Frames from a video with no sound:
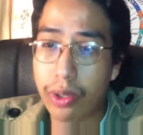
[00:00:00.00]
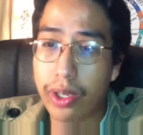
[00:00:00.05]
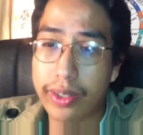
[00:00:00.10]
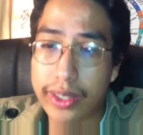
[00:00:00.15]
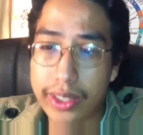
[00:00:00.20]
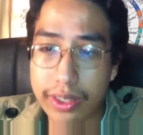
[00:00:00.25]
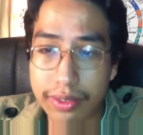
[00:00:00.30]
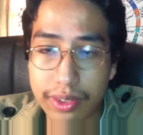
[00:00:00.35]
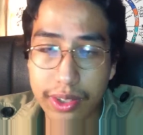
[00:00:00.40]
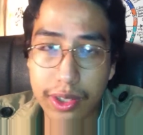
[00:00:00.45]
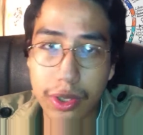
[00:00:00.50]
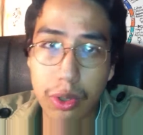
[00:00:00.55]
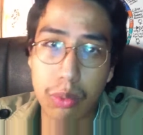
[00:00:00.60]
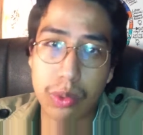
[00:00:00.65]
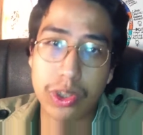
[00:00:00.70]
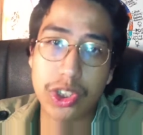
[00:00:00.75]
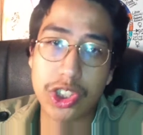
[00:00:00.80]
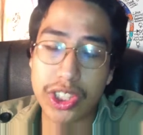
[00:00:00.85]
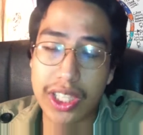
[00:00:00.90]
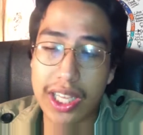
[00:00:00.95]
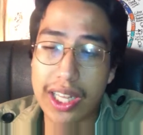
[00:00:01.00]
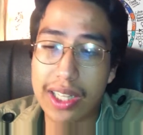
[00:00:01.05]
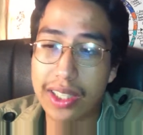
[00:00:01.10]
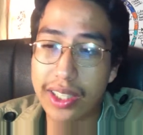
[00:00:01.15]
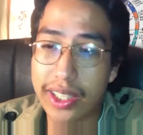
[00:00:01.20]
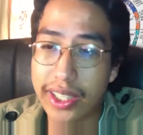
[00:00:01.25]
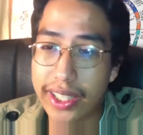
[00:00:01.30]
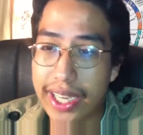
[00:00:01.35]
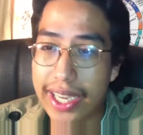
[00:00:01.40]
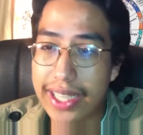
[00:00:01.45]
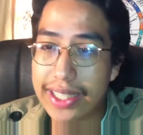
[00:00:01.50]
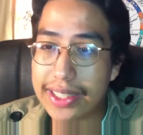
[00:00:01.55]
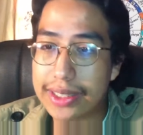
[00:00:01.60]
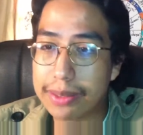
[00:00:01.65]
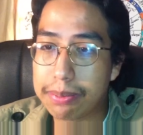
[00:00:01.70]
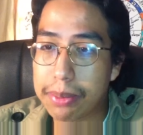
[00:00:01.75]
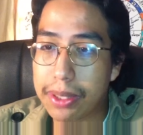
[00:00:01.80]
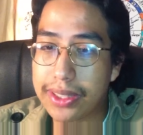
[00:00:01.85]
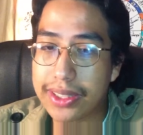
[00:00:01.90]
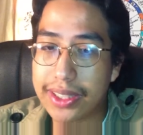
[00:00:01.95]
creativity, originality,
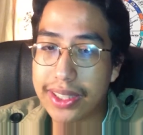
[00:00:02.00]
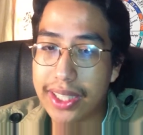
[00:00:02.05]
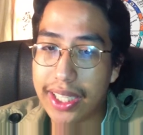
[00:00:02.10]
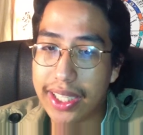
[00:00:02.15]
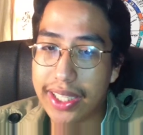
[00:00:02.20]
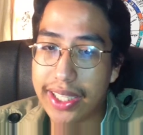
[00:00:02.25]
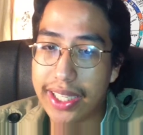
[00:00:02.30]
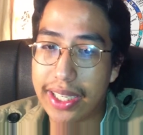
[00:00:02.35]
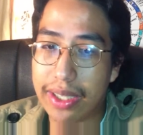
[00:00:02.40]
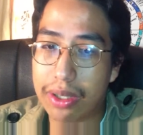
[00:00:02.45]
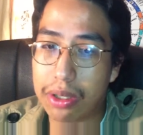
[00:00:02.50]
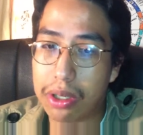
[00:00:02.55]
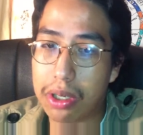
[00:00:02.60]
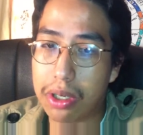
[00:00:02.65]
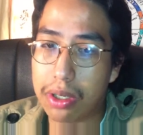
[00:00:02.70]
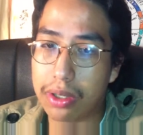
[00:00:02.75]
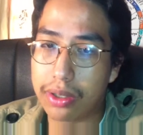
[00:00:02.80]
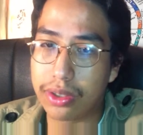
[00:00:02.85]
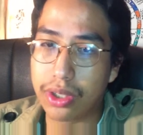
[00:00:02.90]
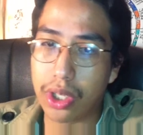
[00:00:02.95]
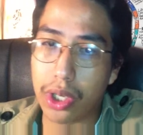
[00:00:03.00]
and spontaneity at all.